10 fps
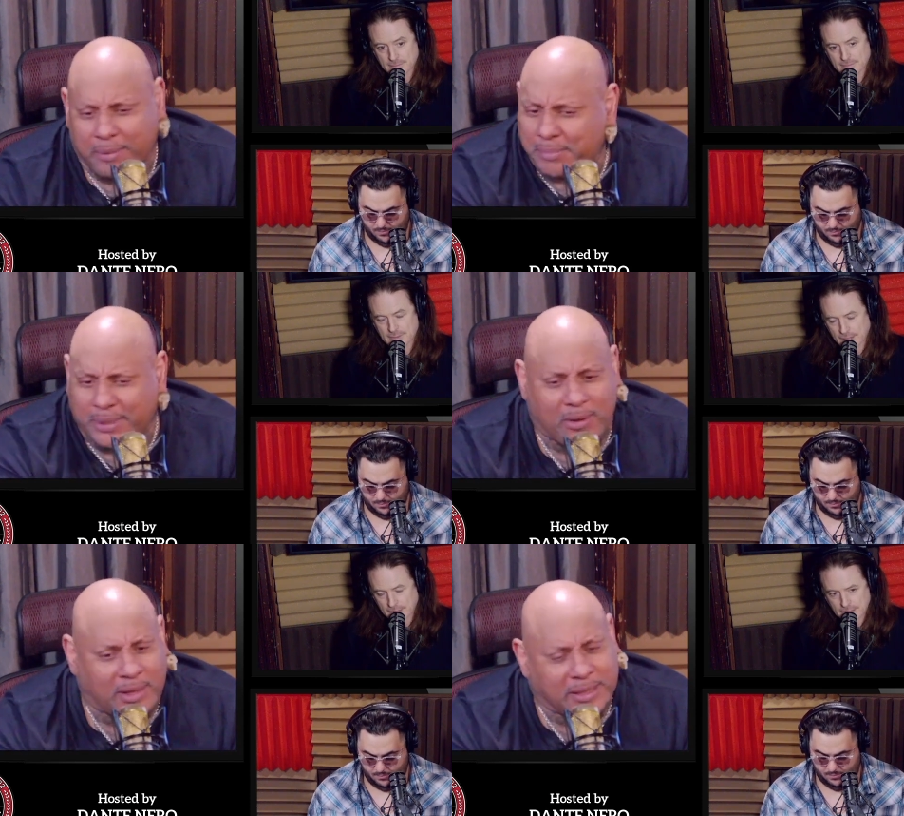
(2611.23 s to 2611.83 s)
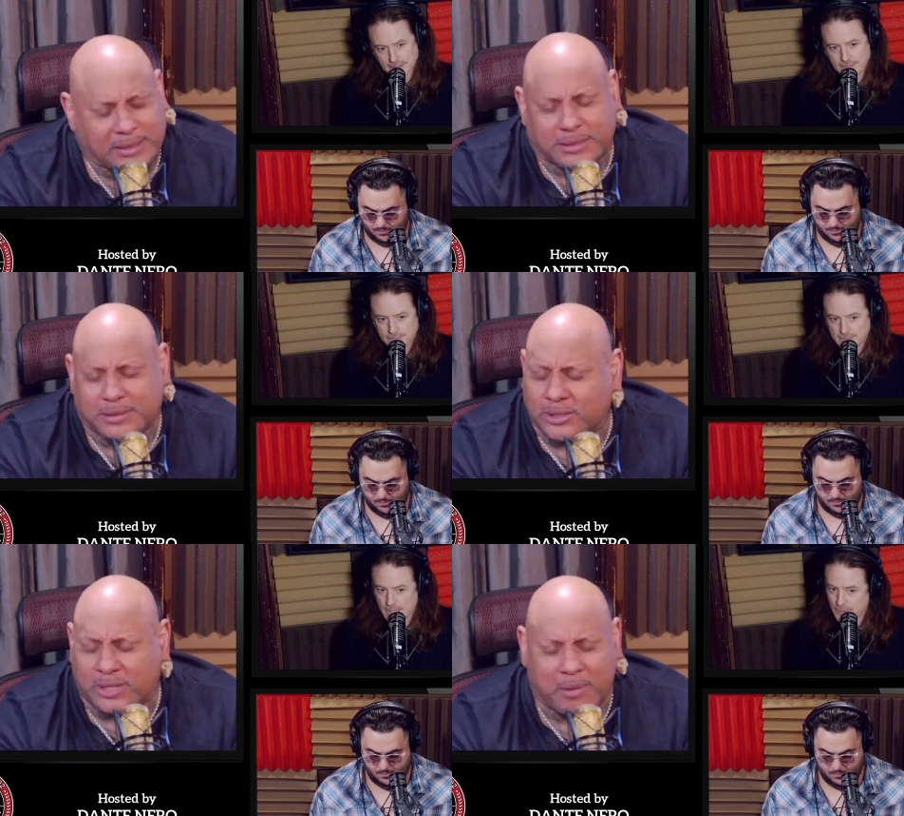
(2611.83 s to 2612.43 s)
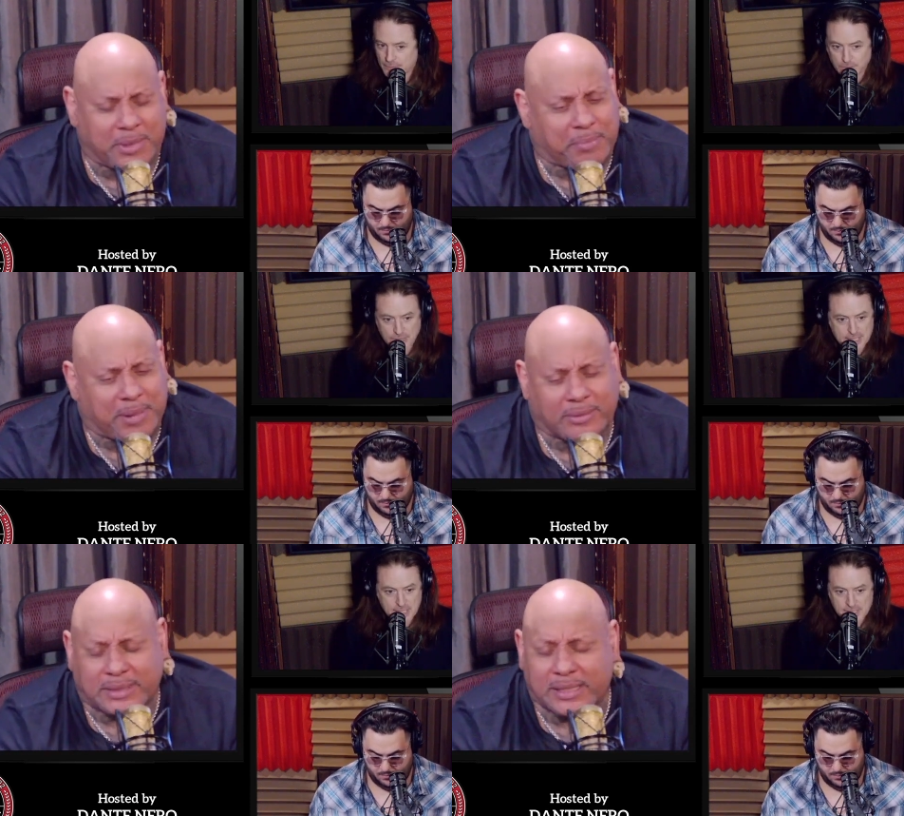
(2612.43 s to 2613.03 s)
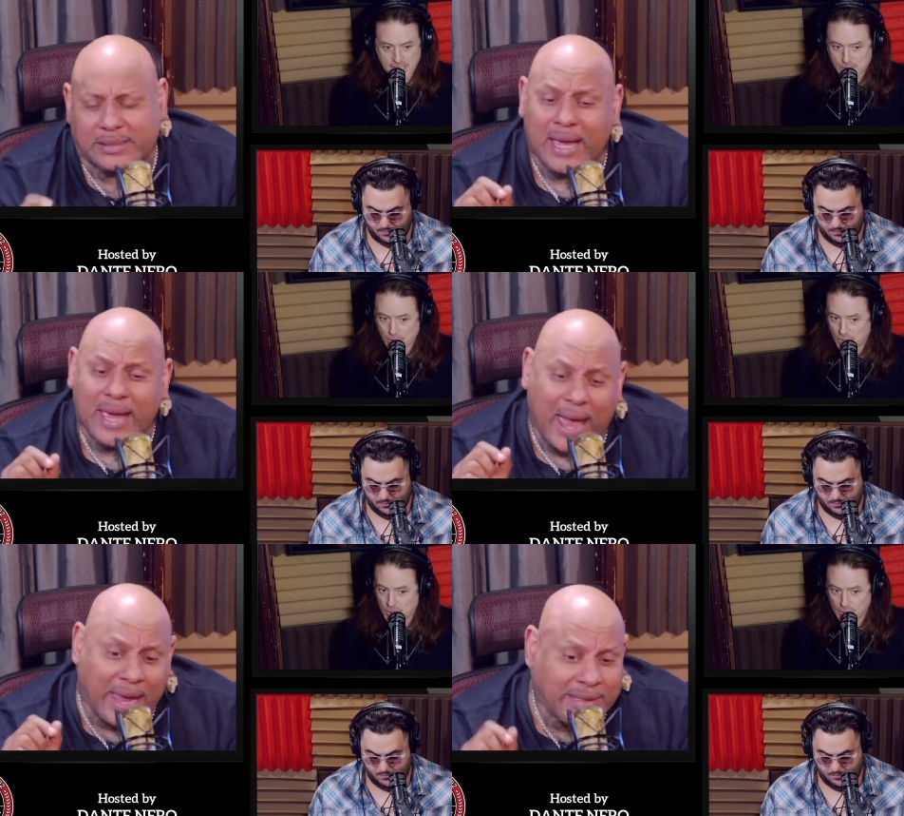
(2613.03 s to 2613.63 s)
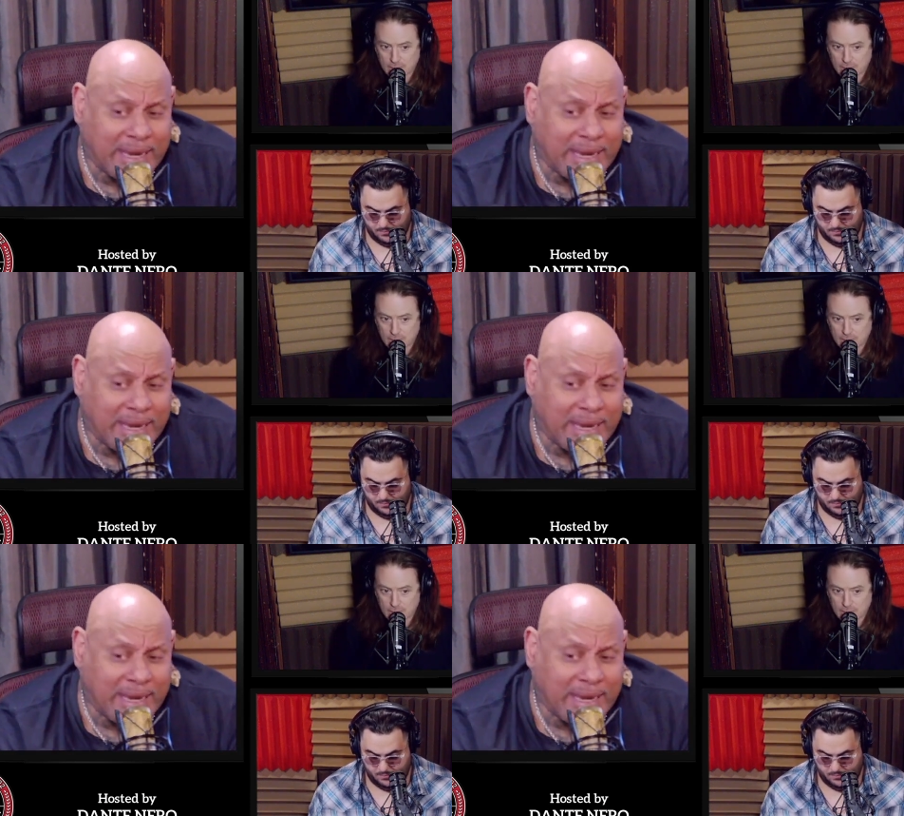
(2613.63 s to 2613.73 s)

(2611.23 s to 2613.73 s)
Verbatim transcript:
Speaker 1: It would be all this sermon from about Jesus. This. That's all. And